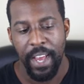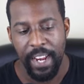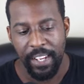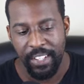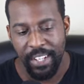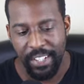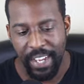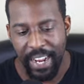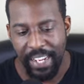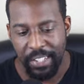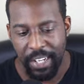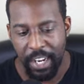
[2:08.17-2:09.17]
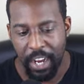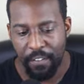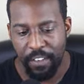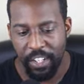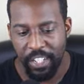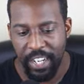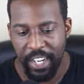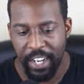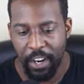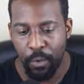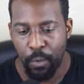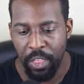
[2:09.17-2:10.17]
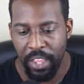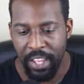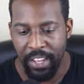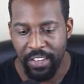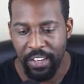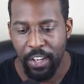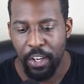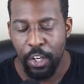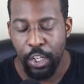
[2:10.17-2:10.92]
And it says, "And I said after she had done all these,